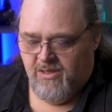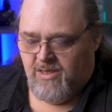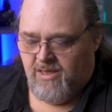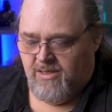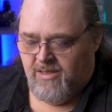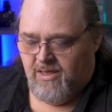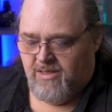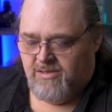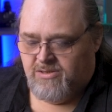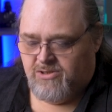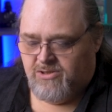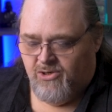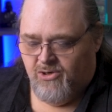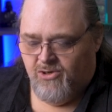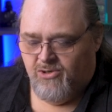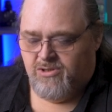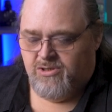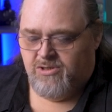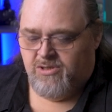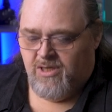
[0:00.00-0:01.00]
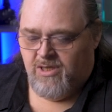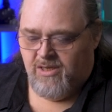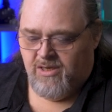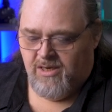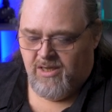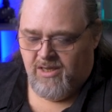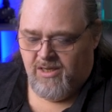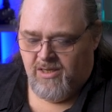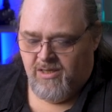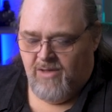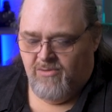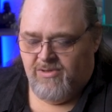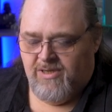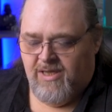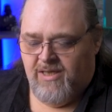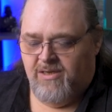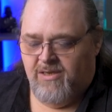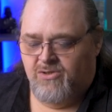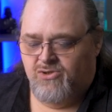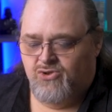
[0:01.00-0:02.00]
.NET Search, .NET
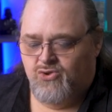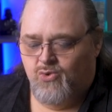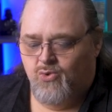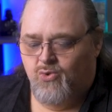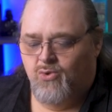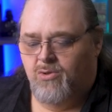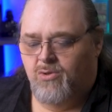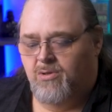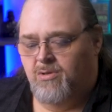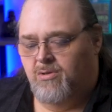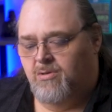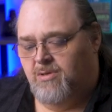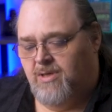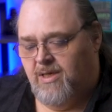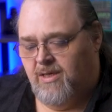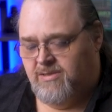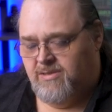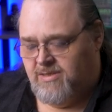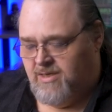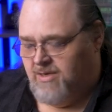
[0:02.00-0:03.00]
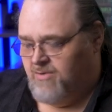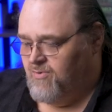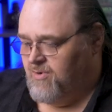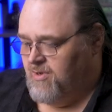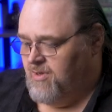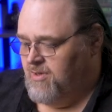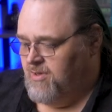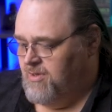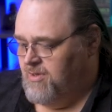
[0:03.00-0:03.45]
Outdated Tool, etc.